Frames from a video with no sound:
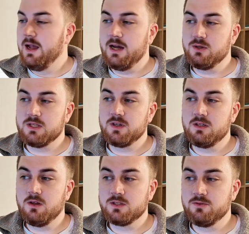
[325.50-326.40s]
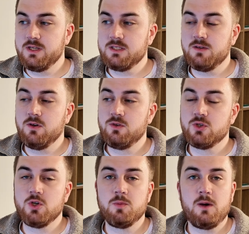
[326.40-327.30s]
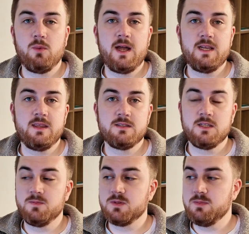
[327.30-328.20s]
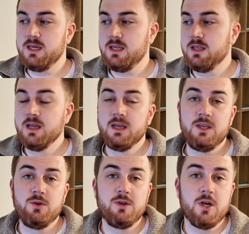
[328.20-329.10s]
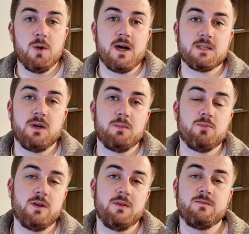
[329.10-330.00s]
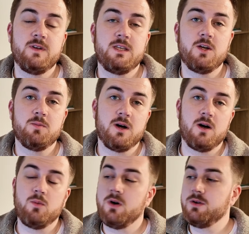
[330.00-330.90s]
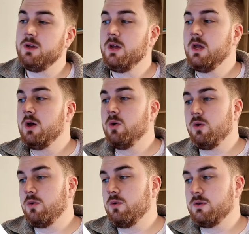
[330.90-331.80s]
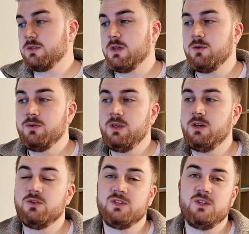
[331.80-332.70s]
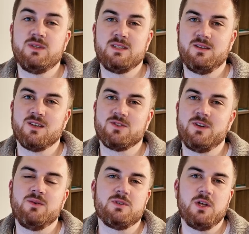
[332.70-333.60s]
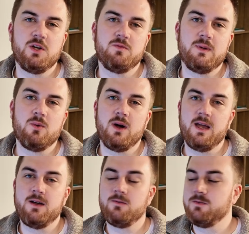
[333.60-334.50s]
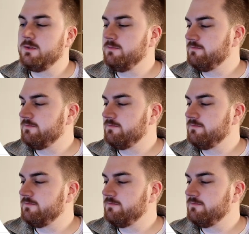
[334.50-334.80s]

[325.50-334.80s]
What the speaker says: I also have a glossary, so if you're unsure about what any of these terms mean, you can go back to my previous video, part 1, or also you can just use this glossary, which will hopefully be quite helpful.